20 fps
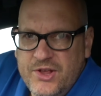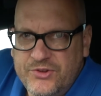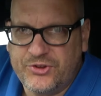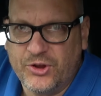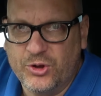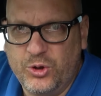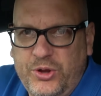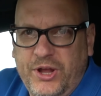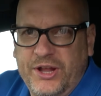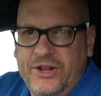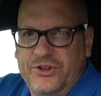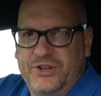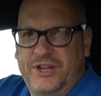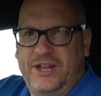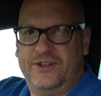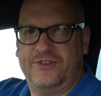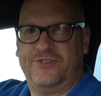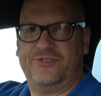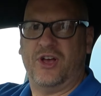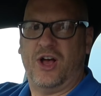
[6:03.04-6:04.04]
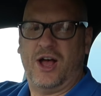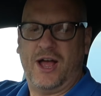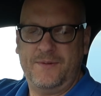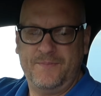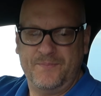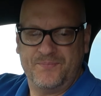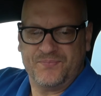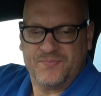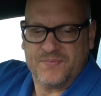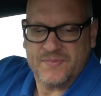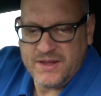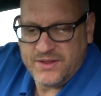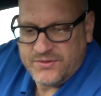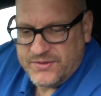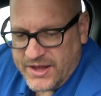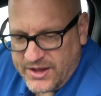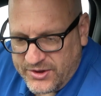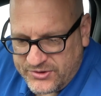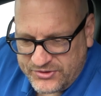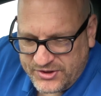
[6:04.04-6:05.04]
So looking on the inside,
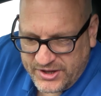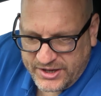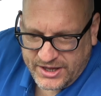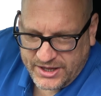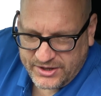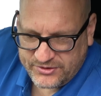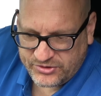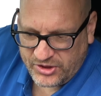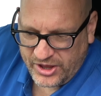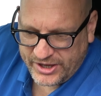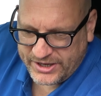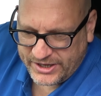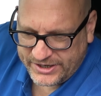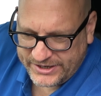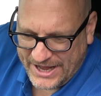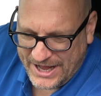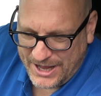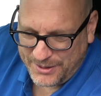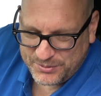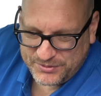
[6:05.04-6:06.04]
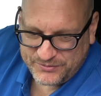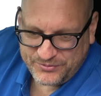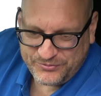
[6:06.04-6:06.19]
there's a it's like a carbon